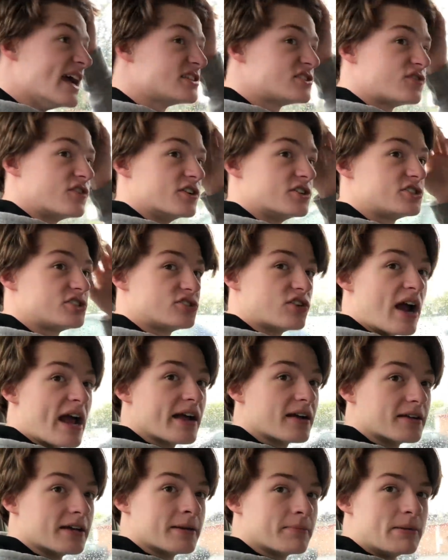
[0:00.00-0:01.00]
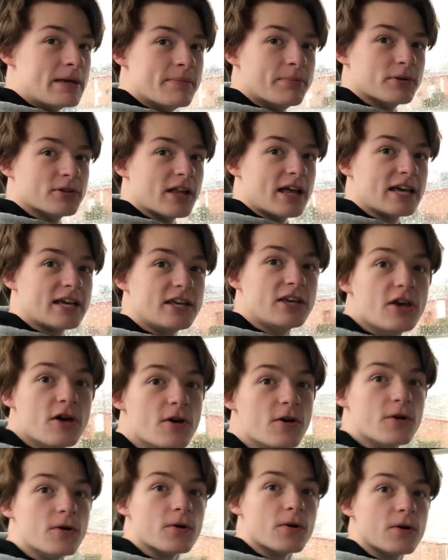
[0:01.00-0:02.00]
It's for strangling people like
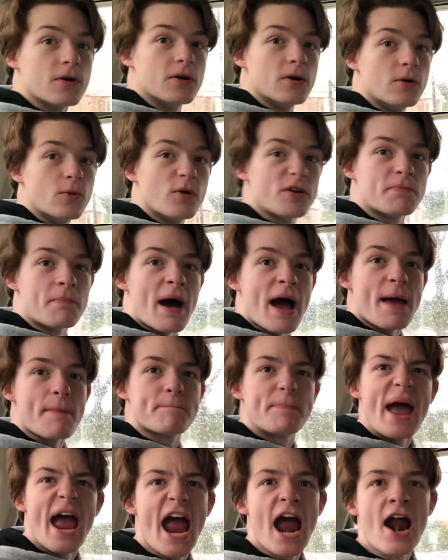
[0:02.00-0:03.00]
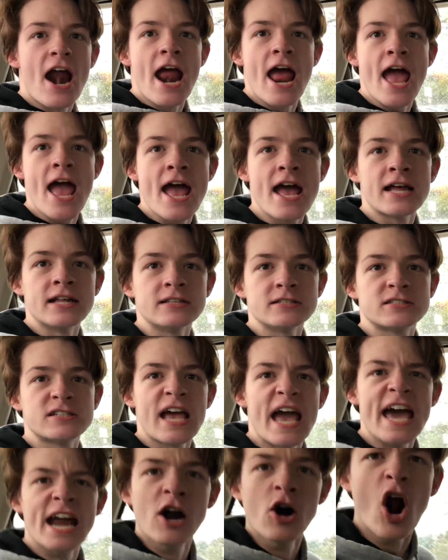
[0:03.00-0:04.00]
you with my bare hands and a